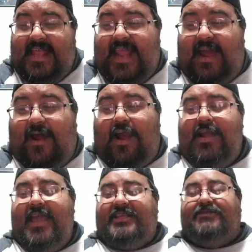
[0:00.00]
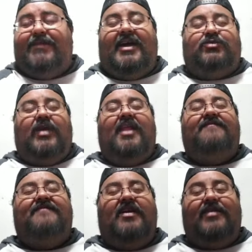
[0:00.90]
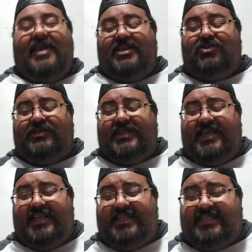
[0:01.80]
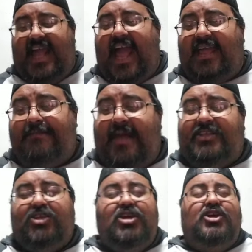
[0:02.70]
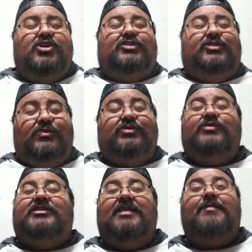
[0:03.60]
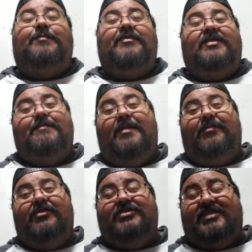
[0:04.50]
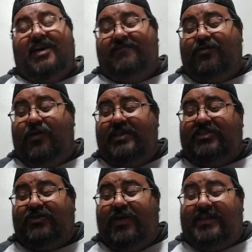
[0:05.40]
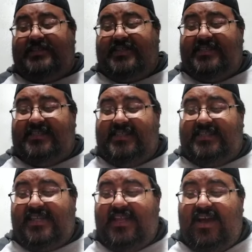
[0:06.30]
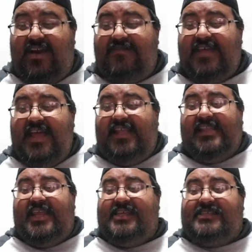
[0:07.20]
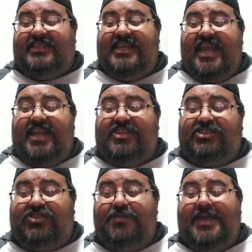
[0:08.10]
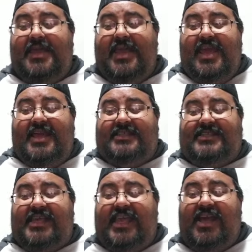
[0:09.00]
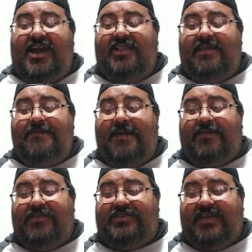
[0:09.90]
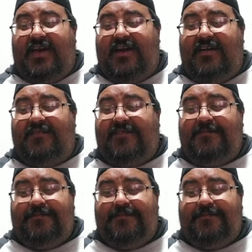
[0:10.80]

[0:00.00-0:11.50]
Now, our next match, we had a very interesting tag match. Zuzu team up with the members of Queen's Quest, consistent of Lady C and Azumi, taking on the members of